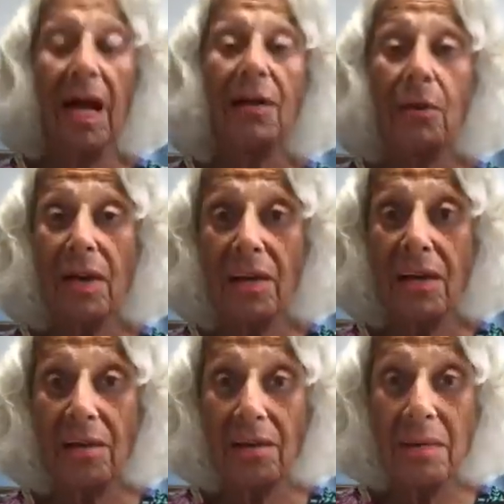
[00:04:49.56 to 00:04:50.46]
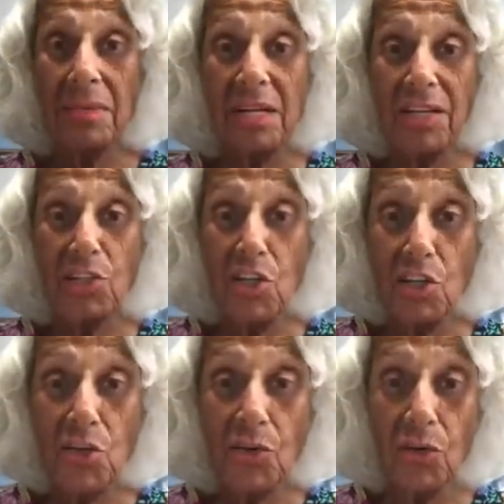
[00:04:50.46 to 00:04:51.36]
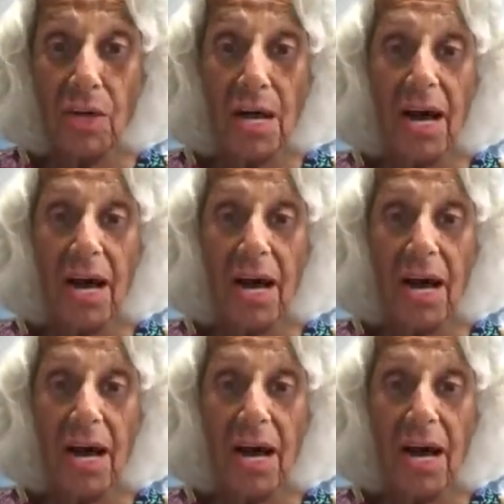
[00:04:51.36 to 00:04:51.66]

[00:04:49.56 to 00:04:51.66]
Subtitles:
I don't care. I'm getting to you.